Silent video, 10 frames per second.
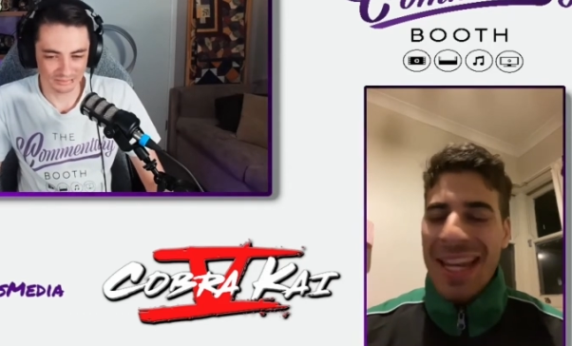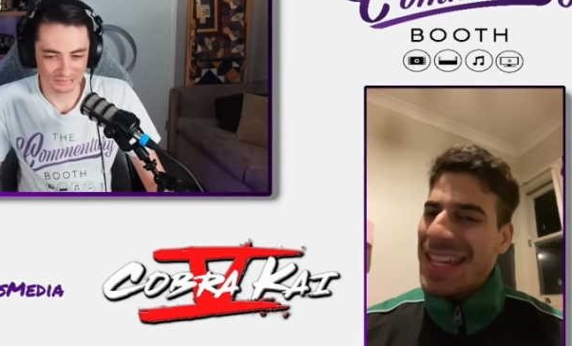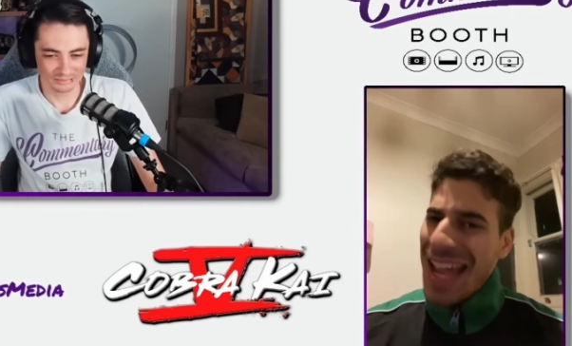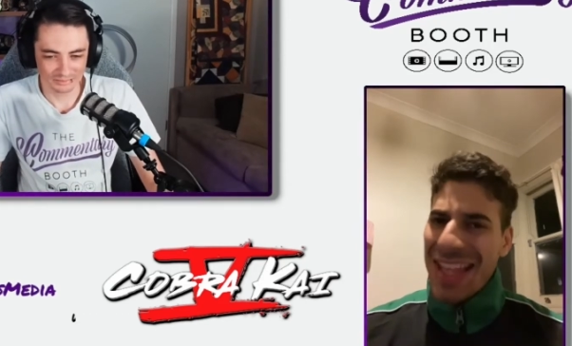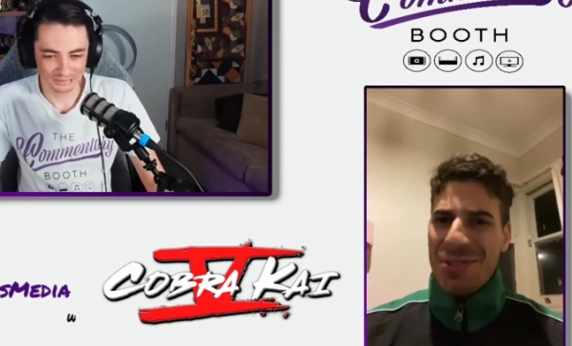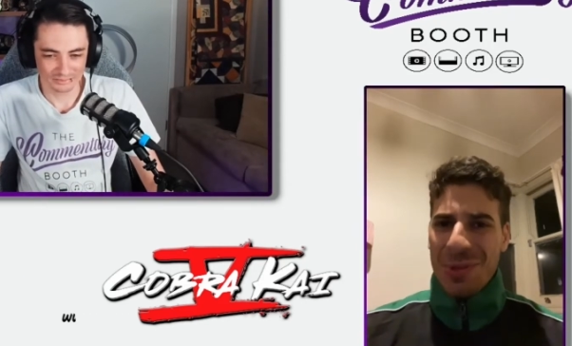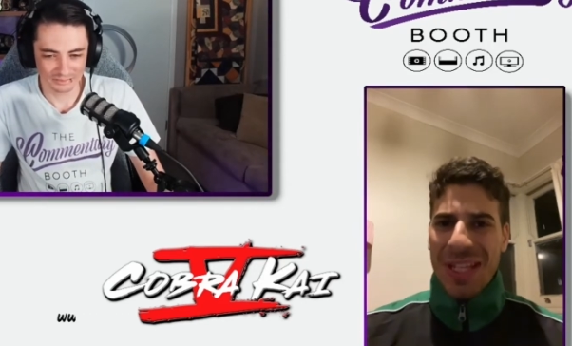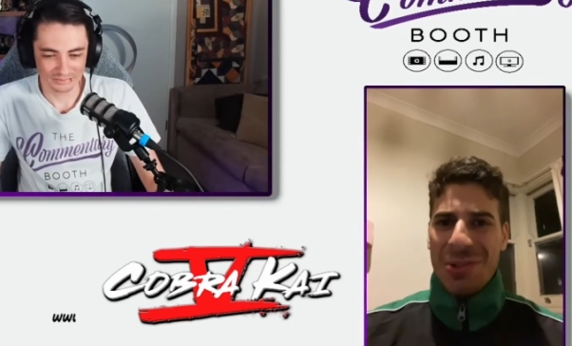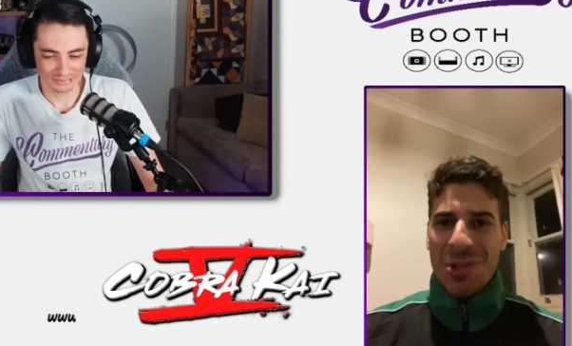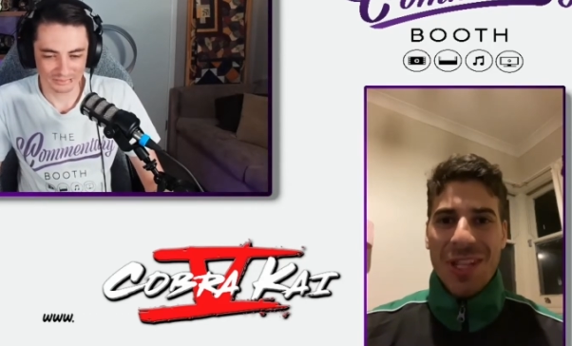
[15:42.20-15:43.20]
Speaker 1: yeah, that's really
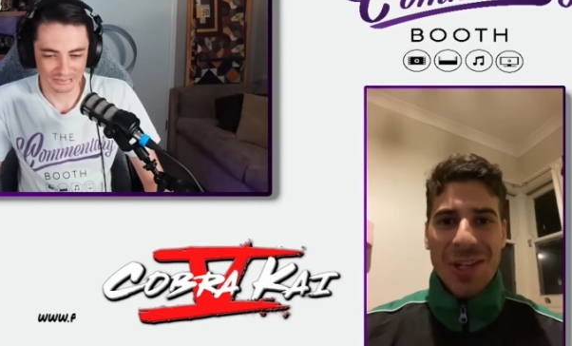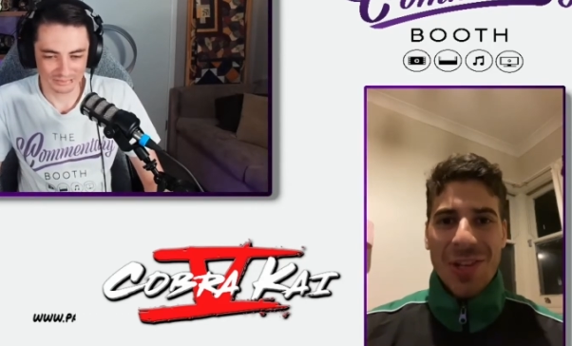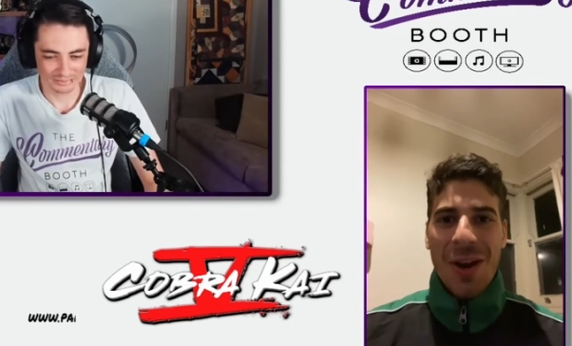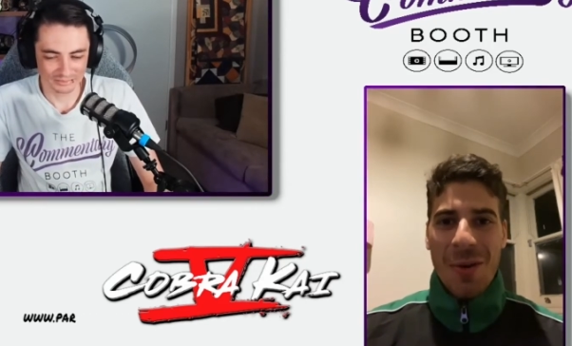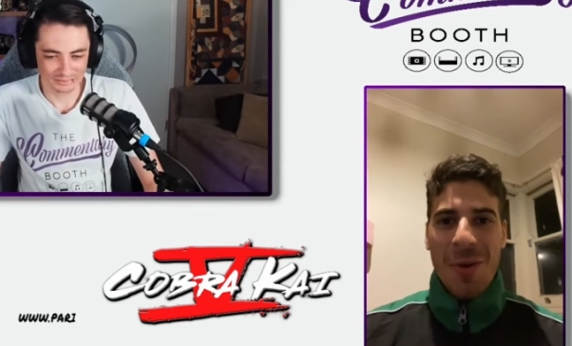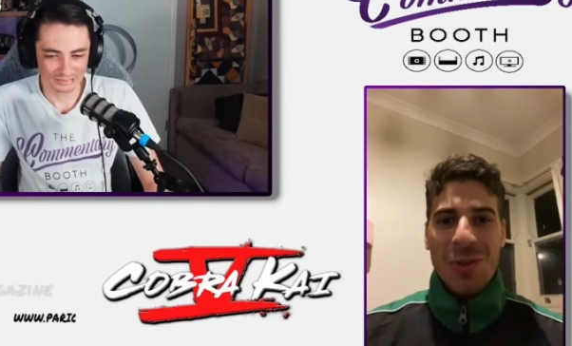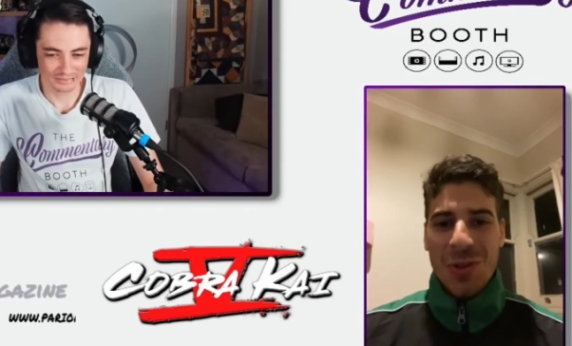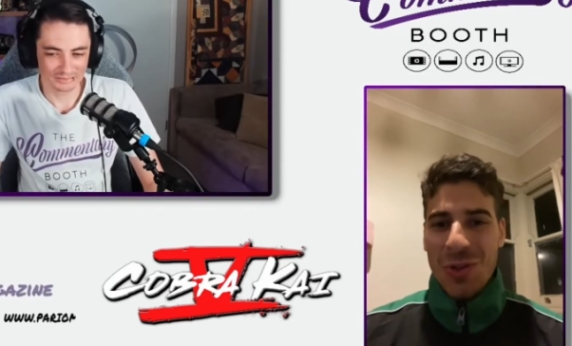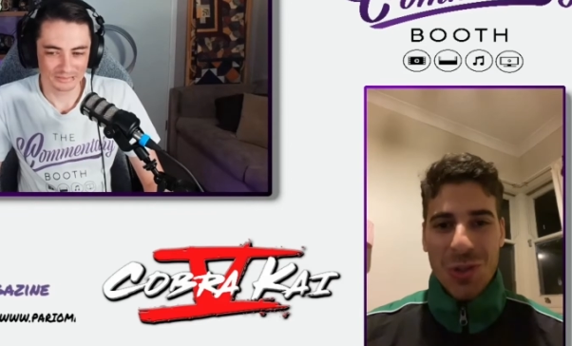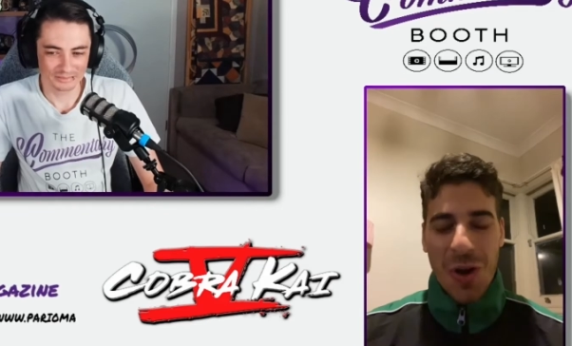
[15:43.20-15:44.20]
interesting because I as soon
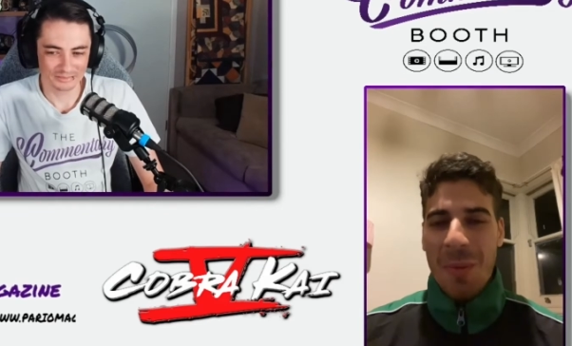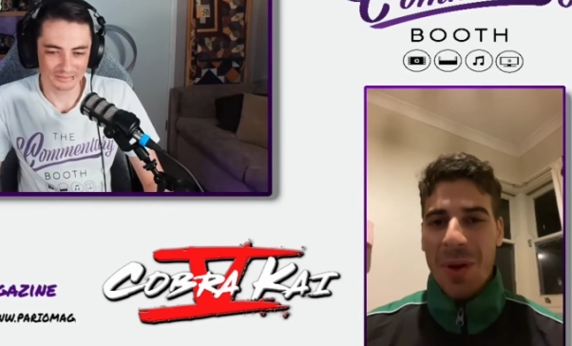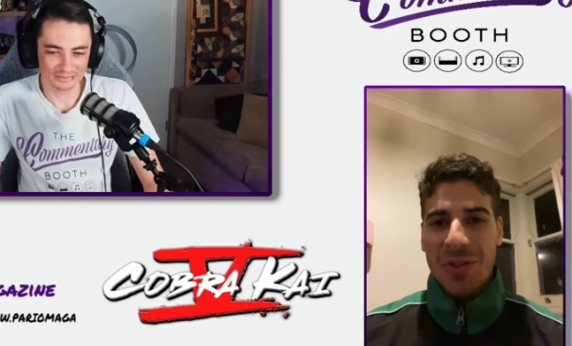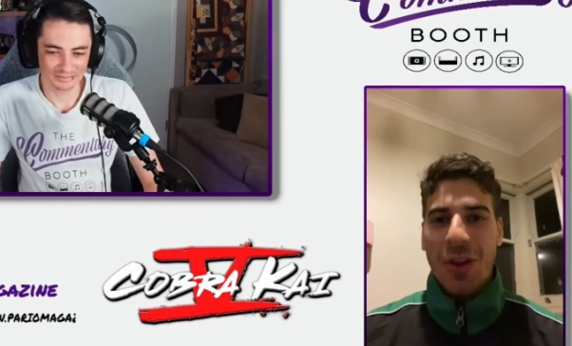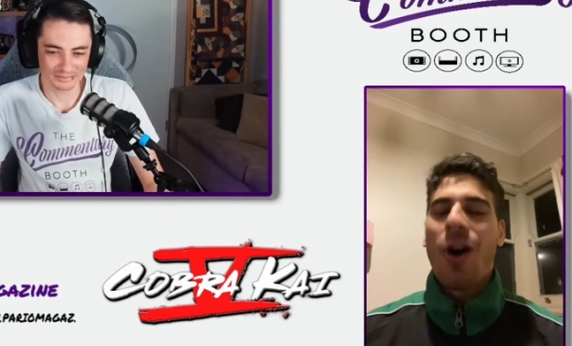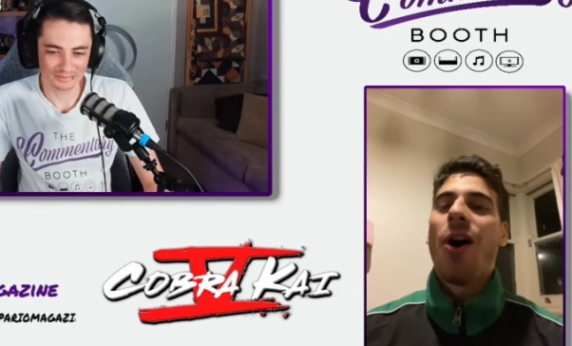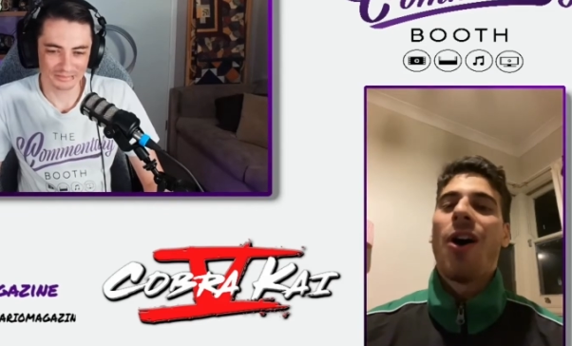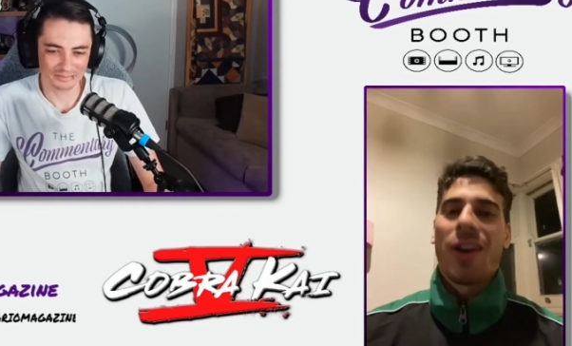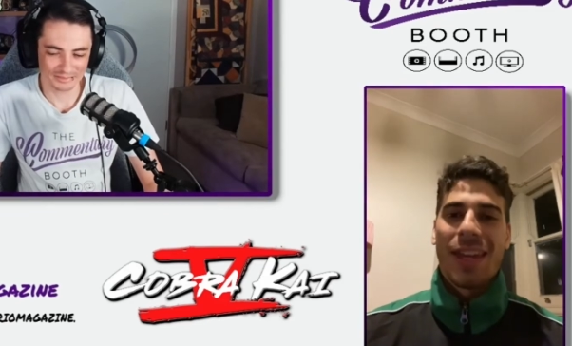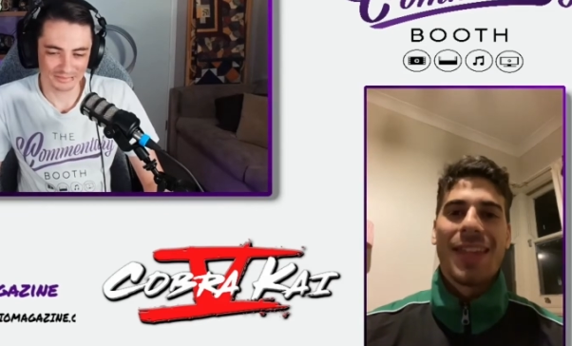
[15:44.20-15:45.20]
as you told me, I was like, oh,
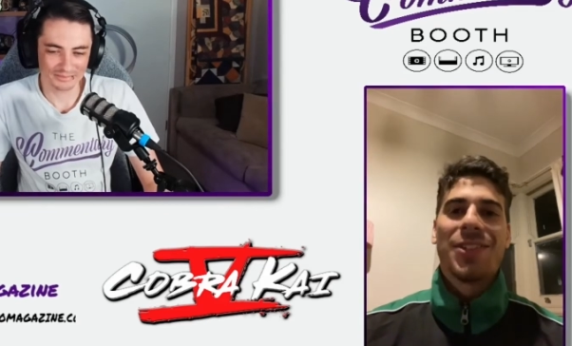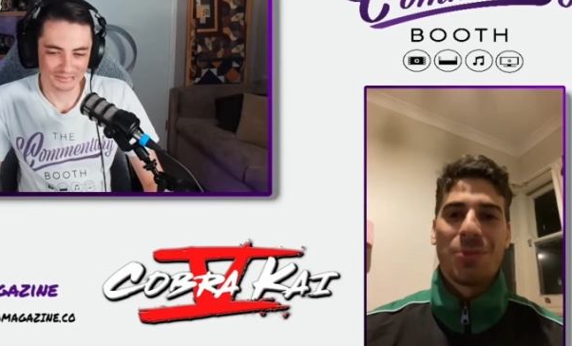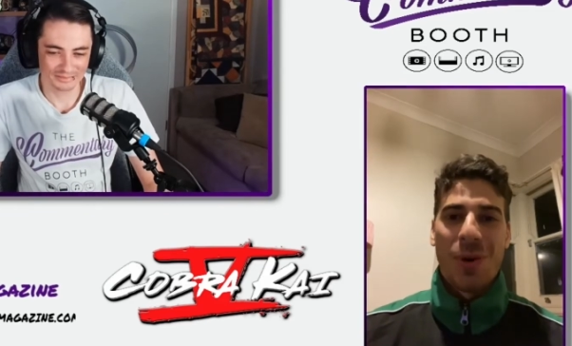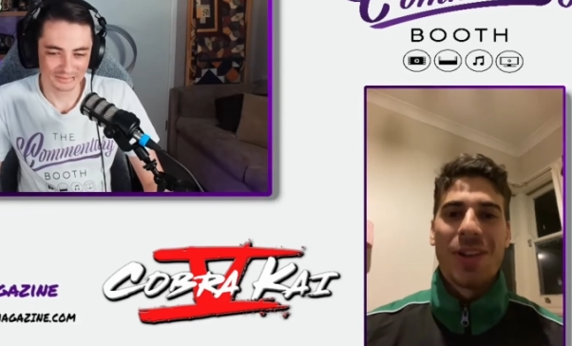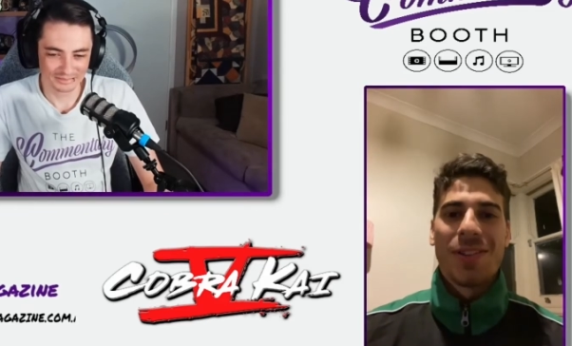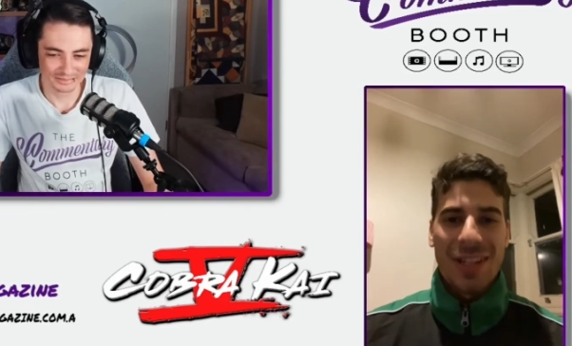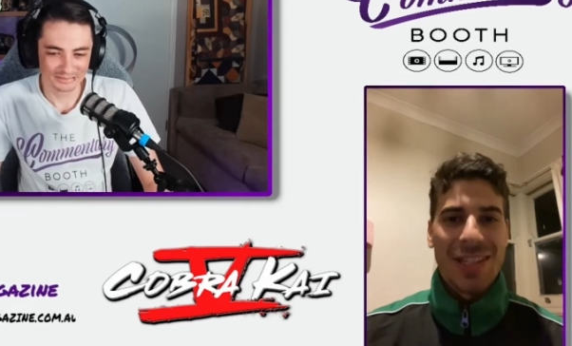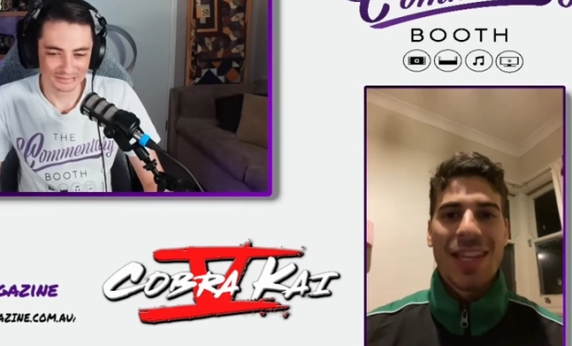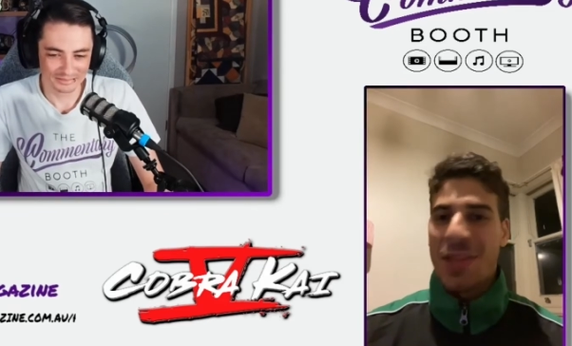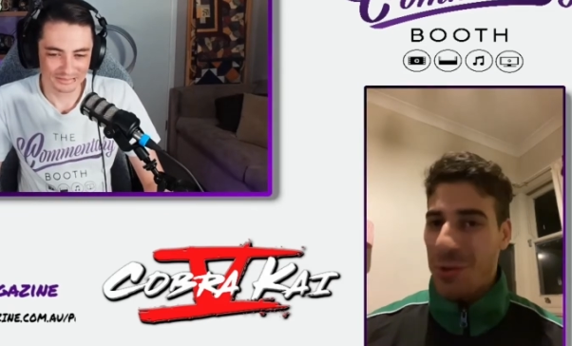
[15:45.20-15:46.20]
okay, this is where like you
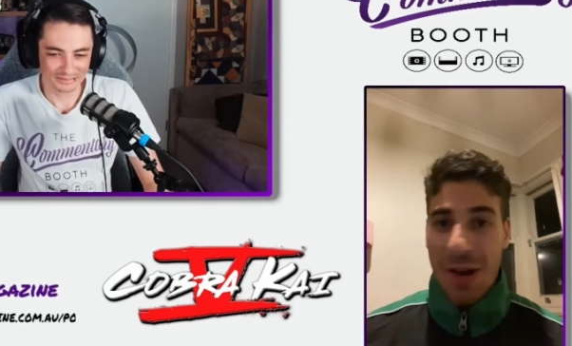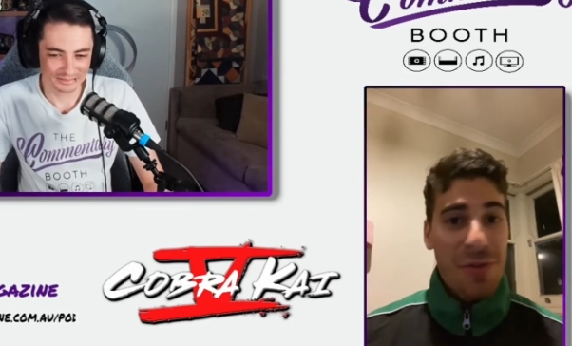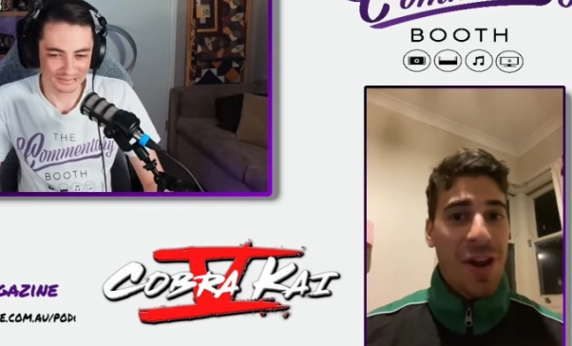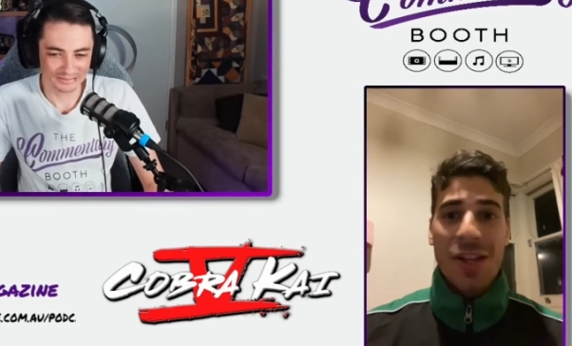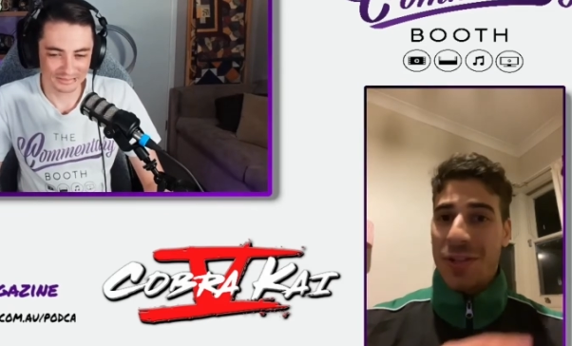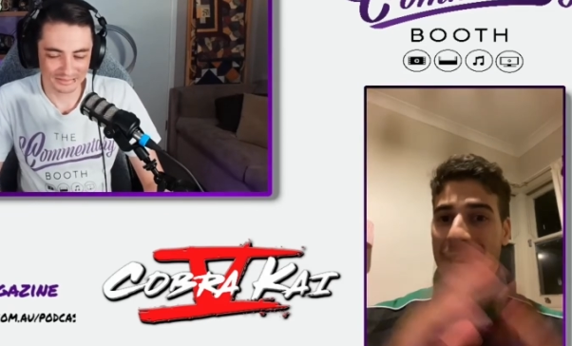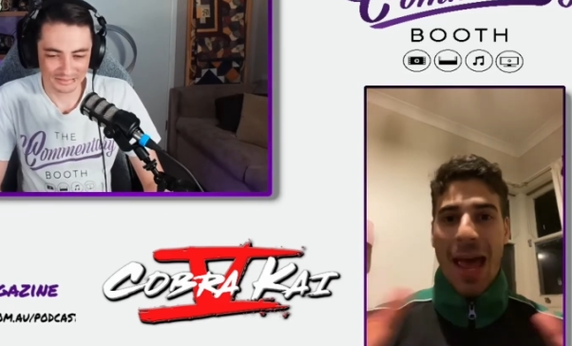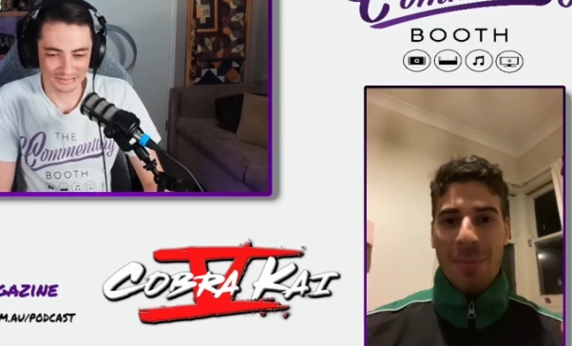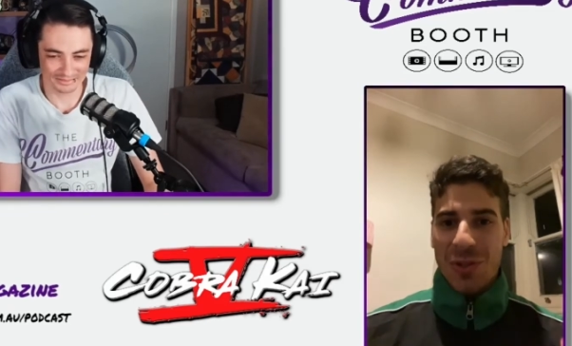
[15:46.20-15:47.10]
said, the grand finale is going to happen.